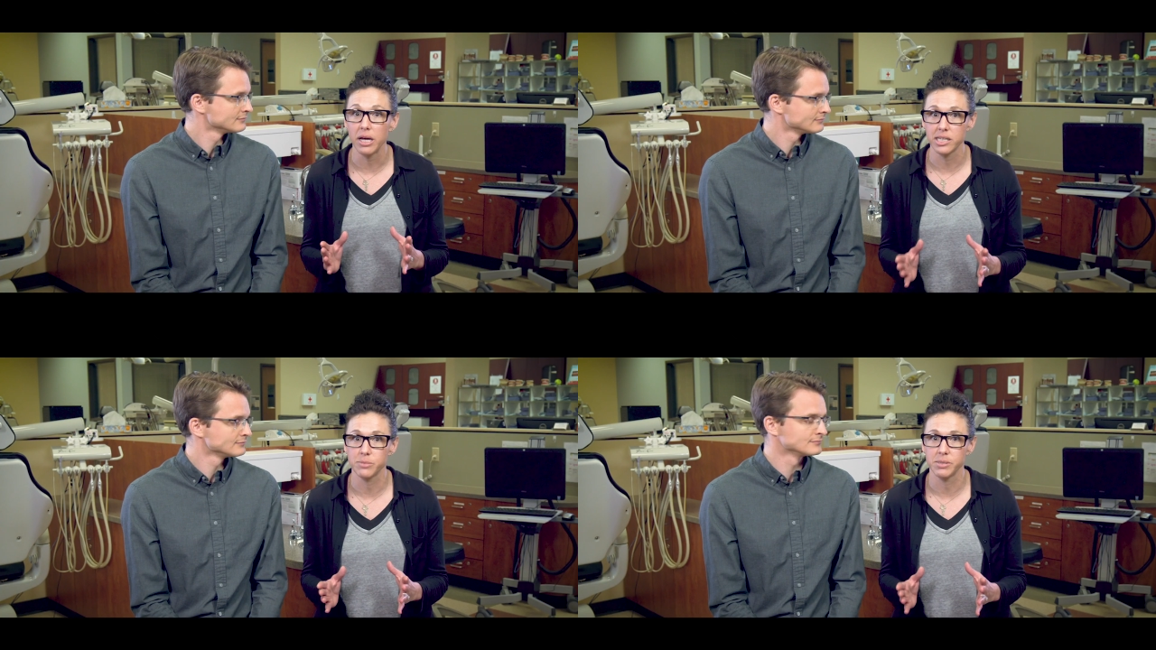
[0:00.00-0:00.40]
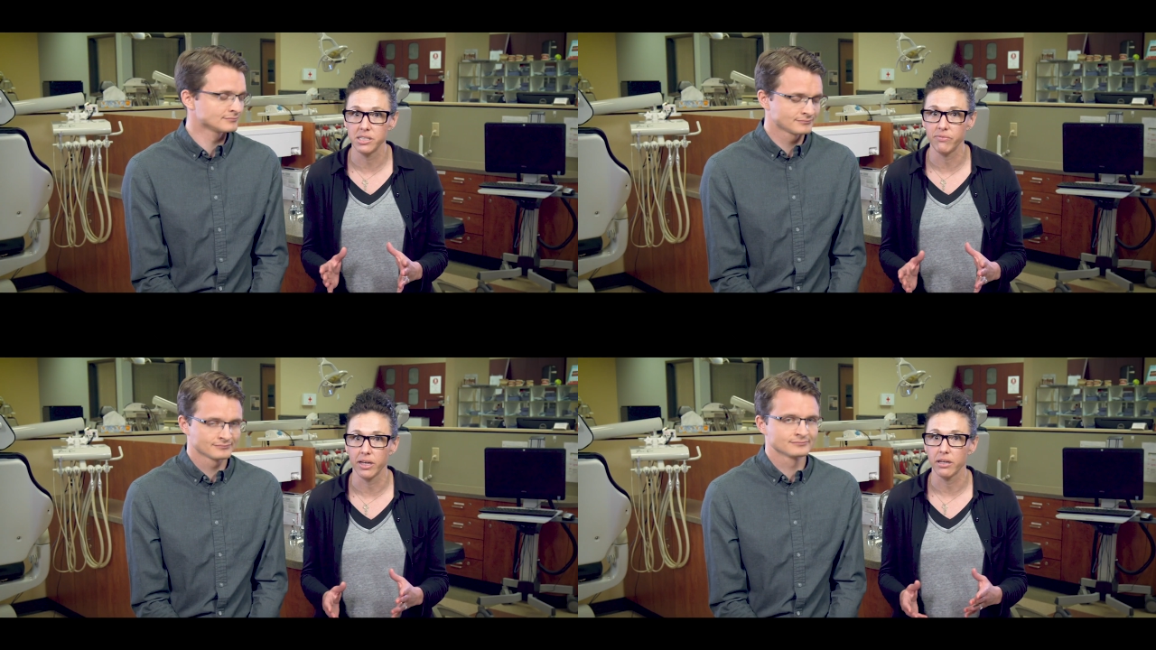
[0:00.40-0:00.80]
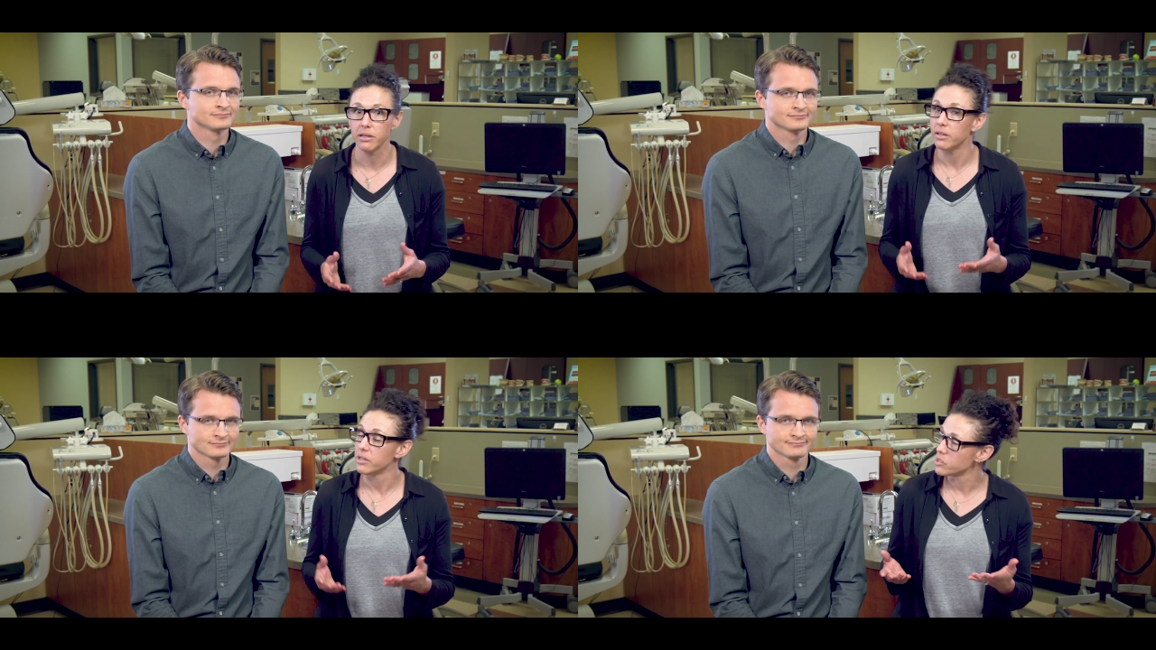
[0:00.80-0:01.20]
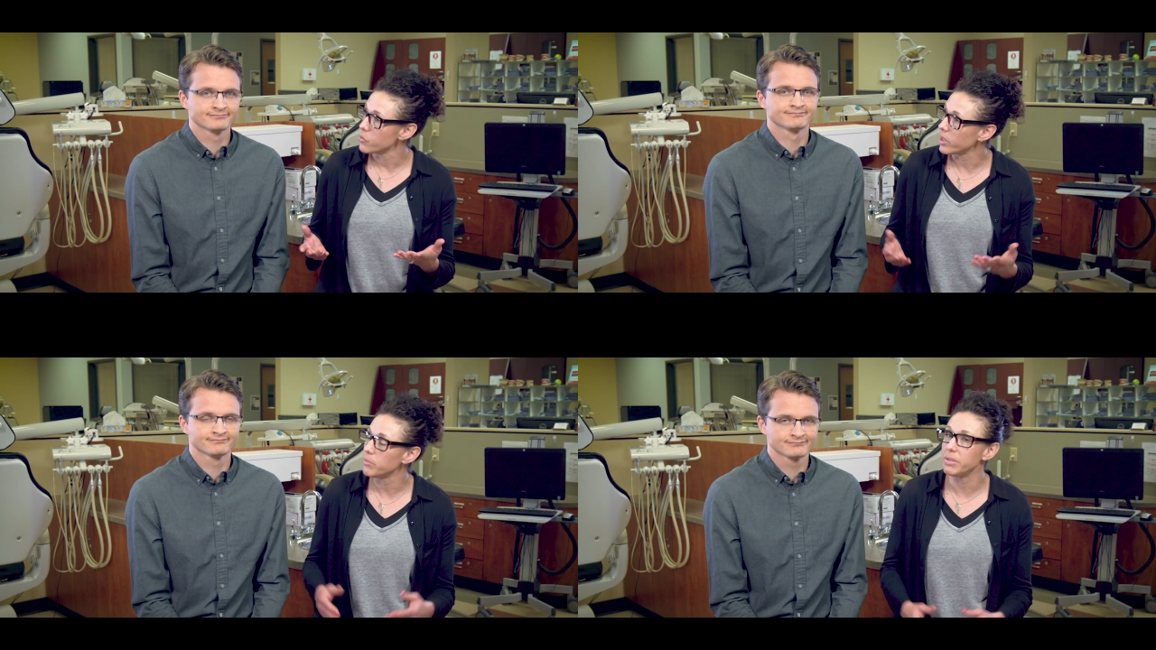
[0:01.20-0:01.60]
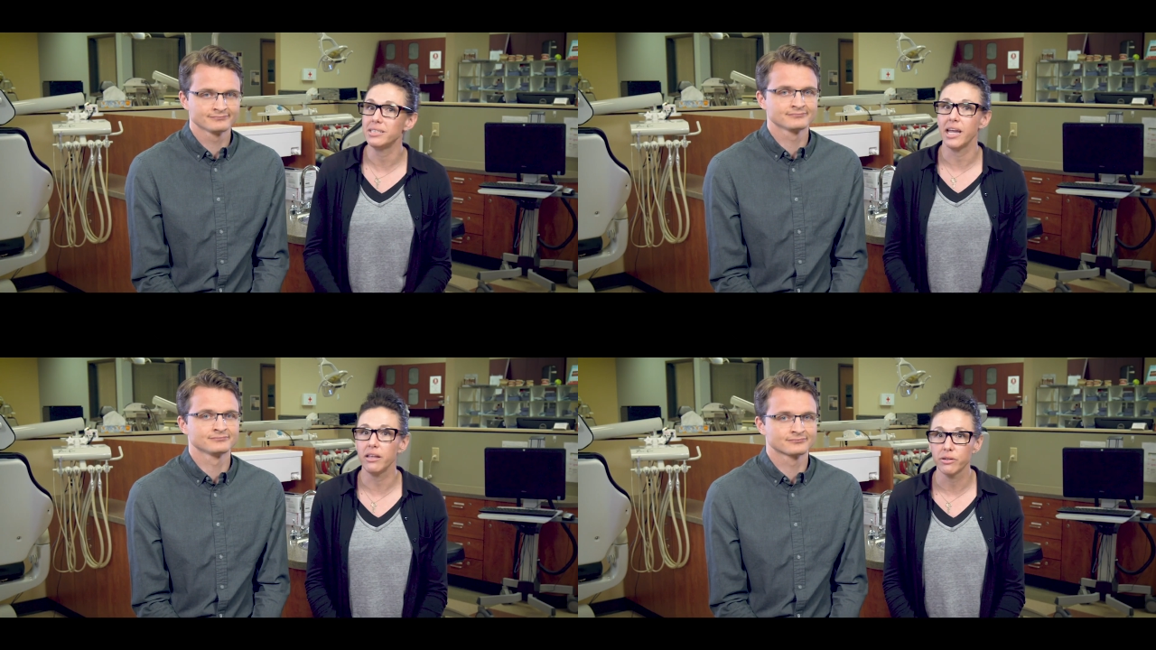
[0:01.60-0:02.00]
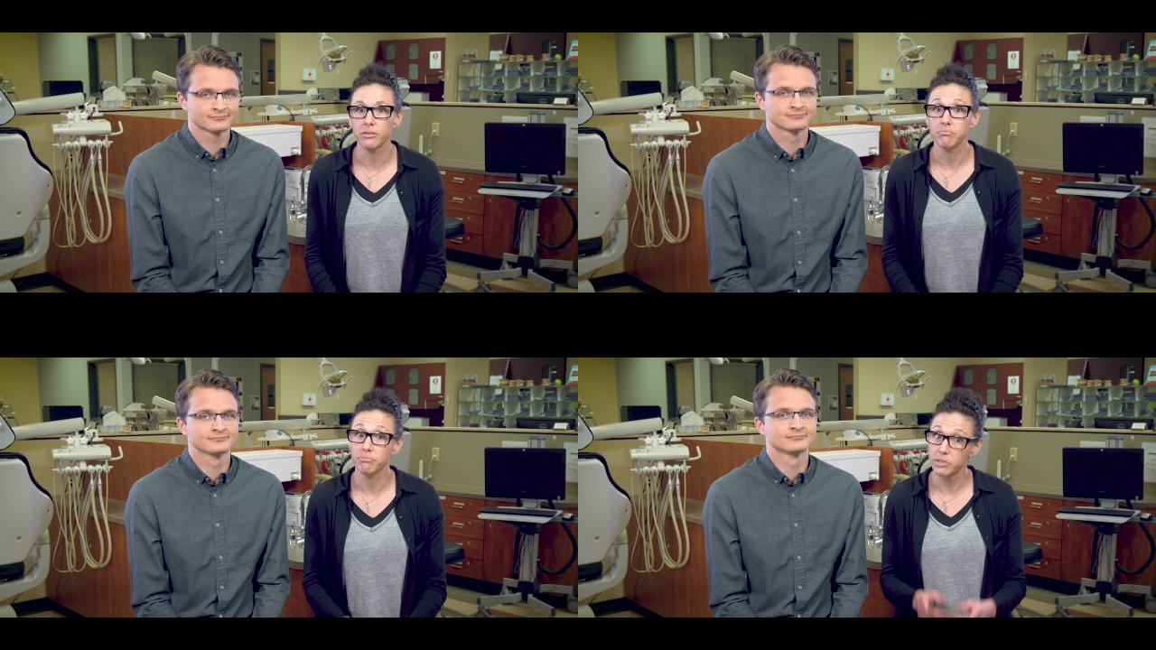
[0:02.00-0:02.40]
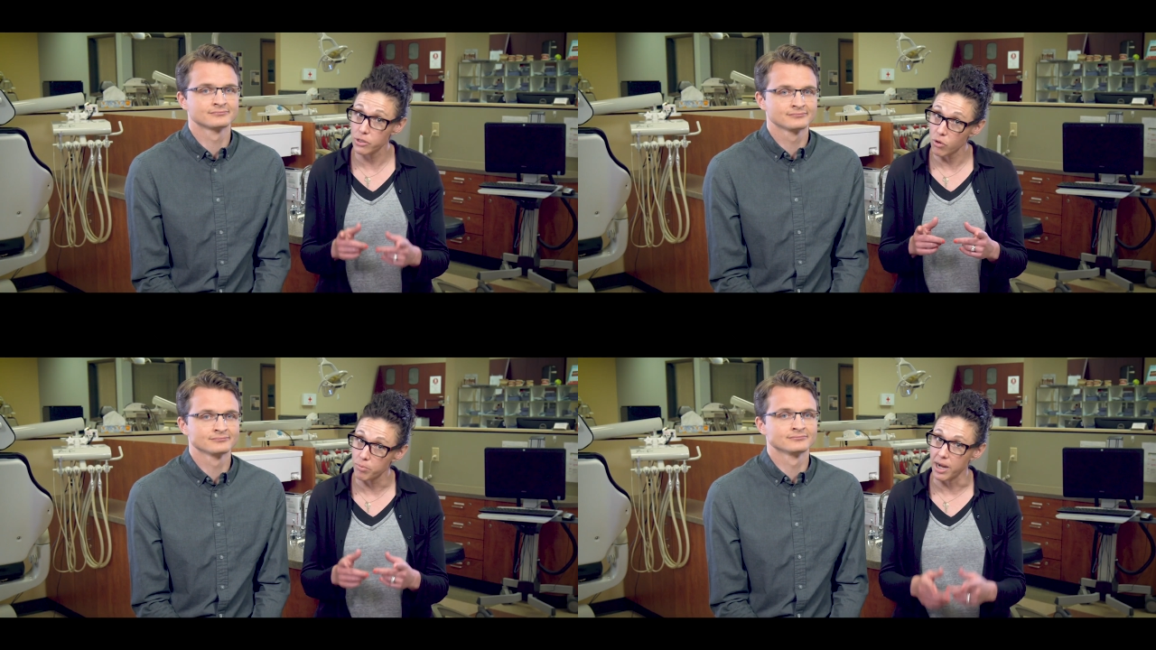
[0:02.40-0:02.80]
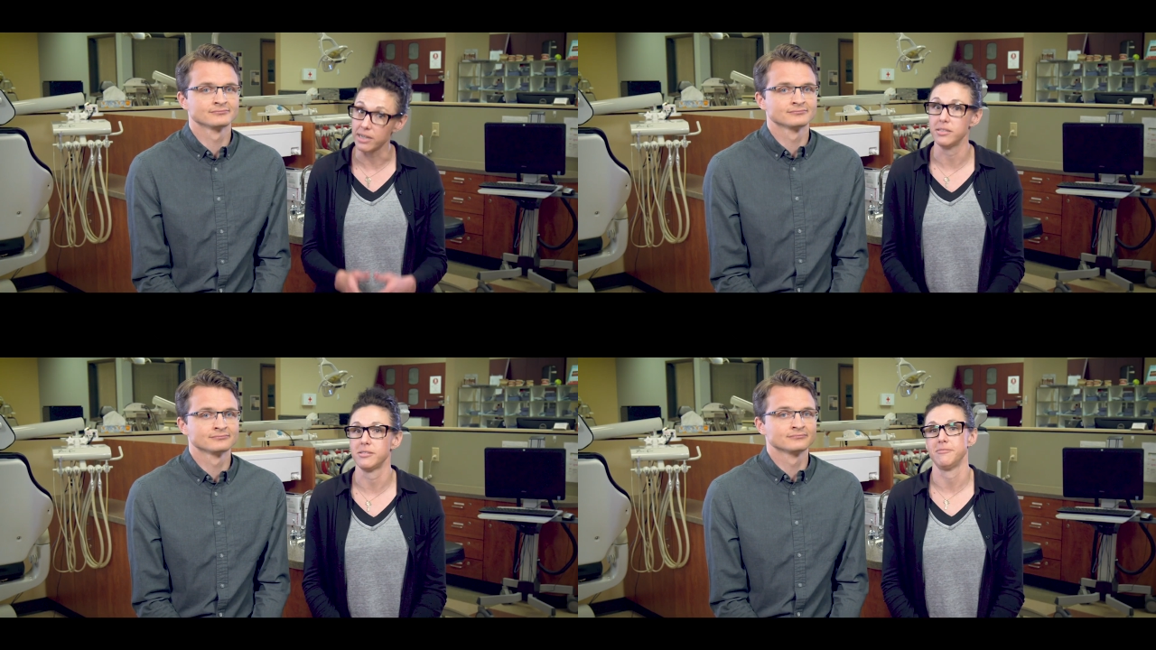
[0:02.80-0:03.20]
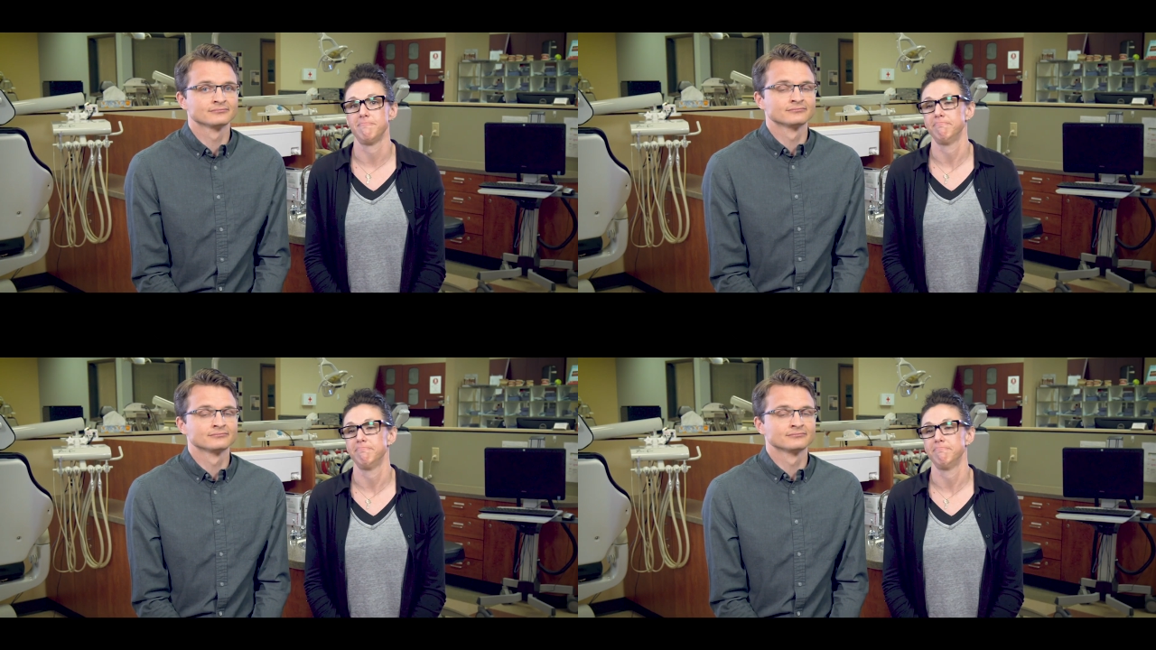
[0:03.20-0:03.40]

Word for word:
Speaker 1: product specific, so it can be tailored to your practice.